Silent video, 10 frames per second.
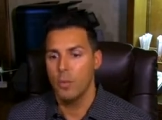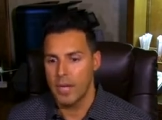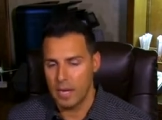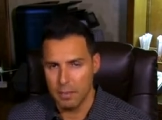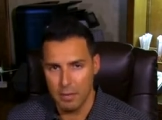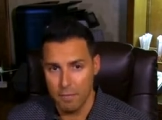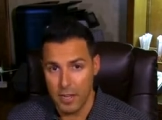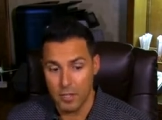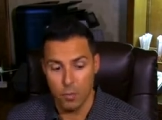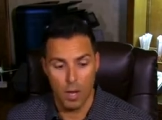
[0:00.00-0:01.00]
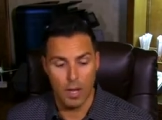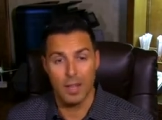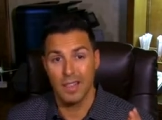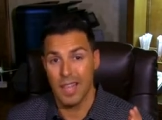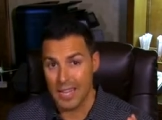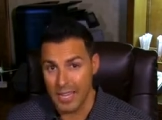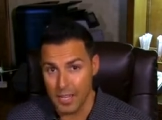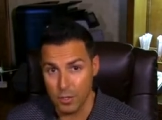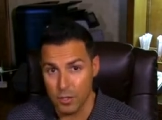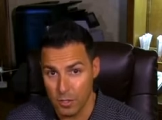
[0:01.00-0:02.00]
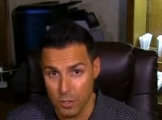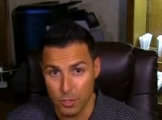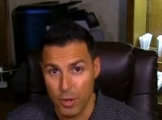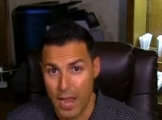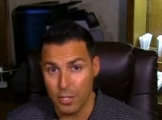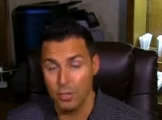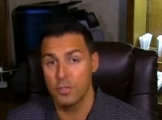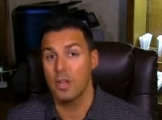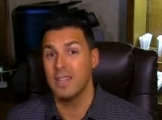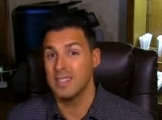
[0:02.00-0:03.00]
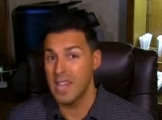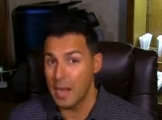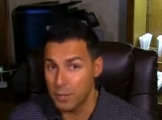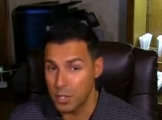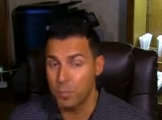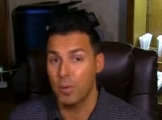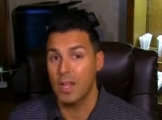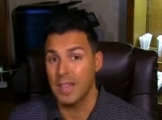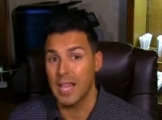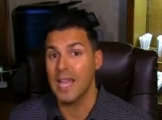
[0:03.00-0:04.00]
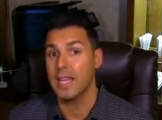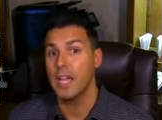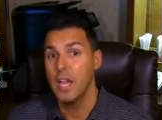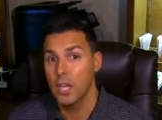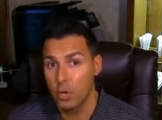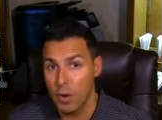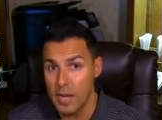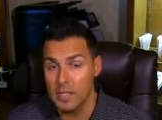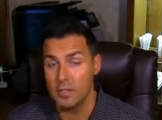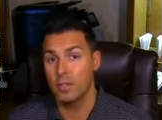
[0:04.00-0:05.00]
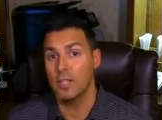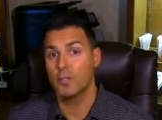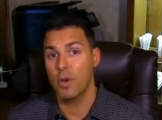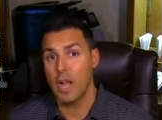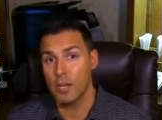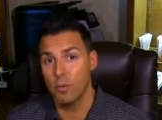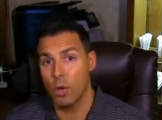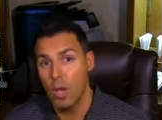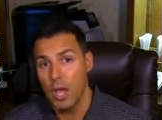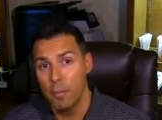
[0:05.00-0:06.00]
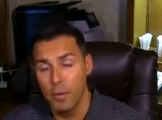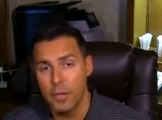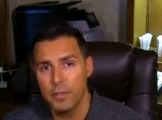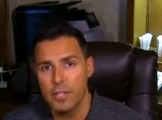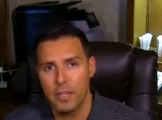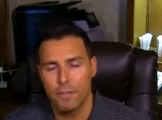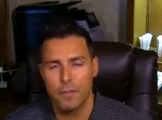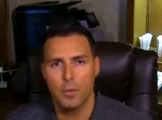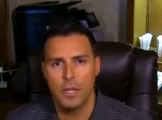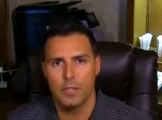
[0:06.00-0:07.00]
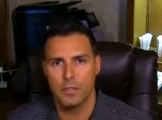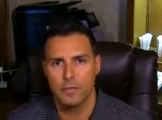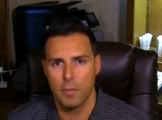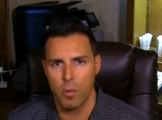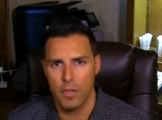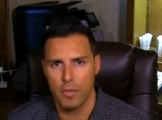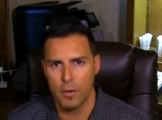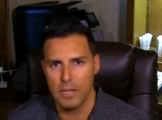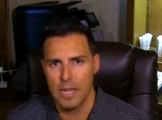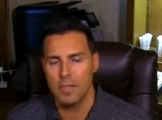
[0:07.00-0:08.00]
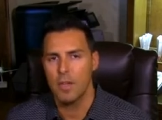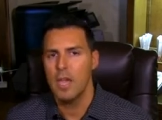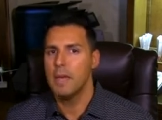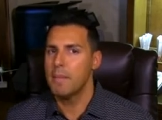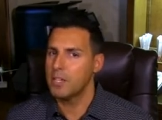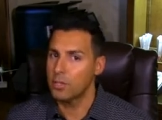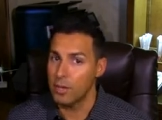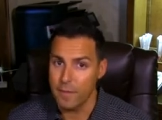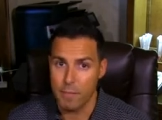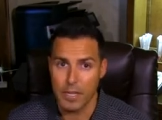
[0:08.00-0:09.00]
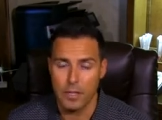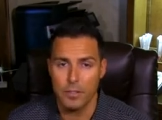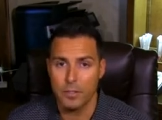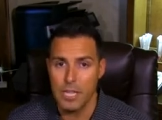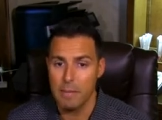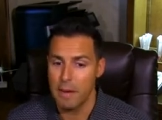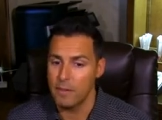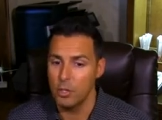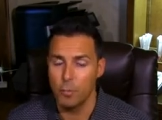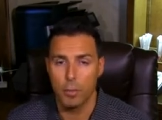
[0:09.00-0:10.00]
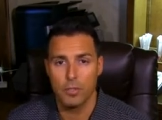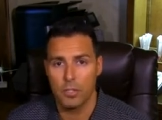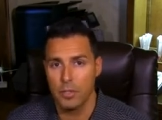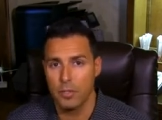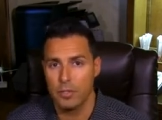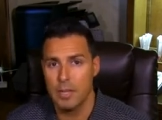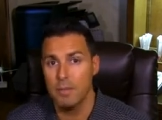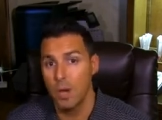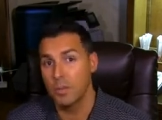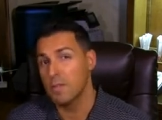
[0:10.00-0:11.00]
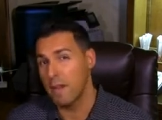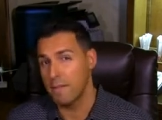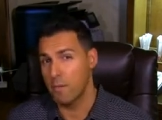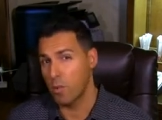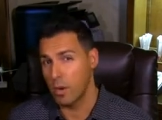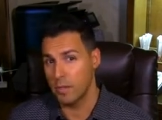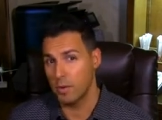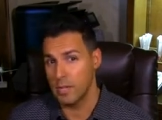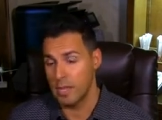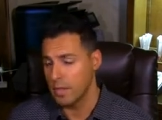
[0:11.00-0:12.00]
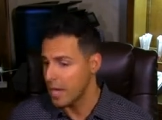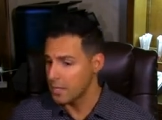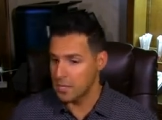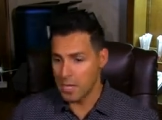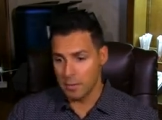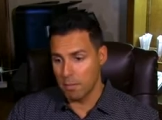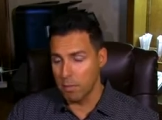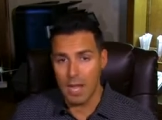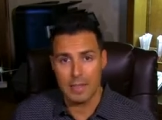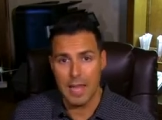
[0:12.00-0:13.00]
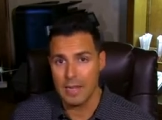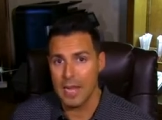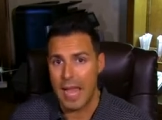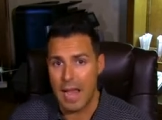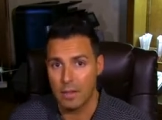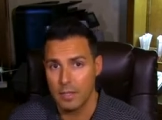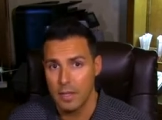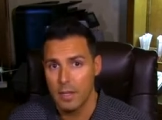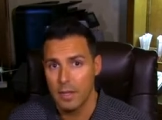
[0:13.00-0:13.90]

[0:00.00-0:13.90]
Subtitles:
We got to be in phase 1. Like, get your track shoes on. It's time to sprint like crazy. So let's rock and roll. Book your ticket for the regionals February 13th. Make sure everybody on your team, every new person on your team knows about February 13th. Just tell them to block that date out.